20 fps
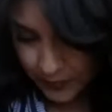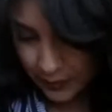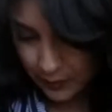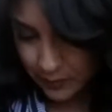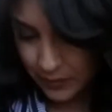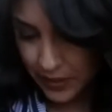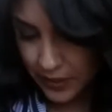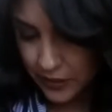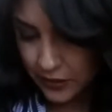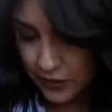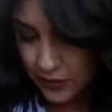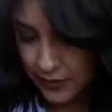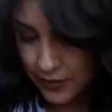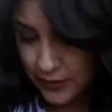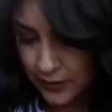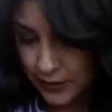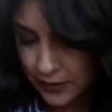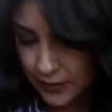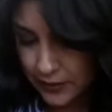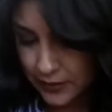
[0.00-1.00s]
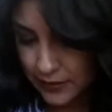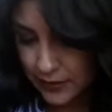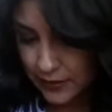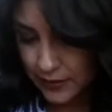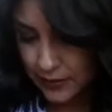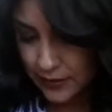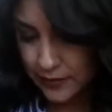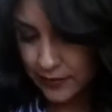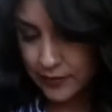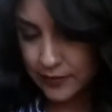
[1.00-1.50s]
it's on page
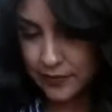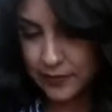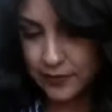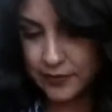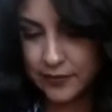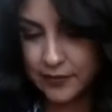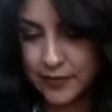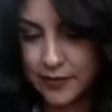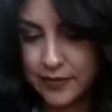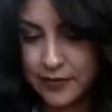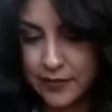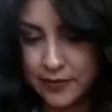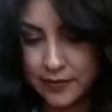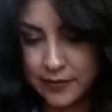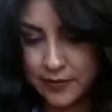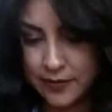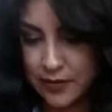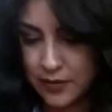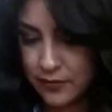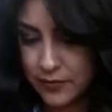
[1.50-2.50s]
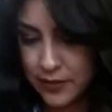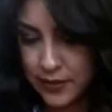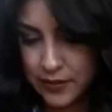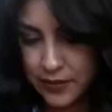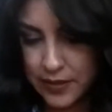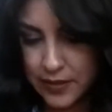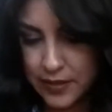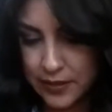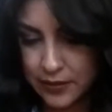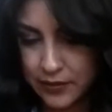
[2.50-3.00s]
6. No, it's
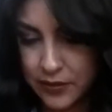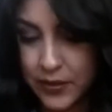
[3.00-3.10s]
not.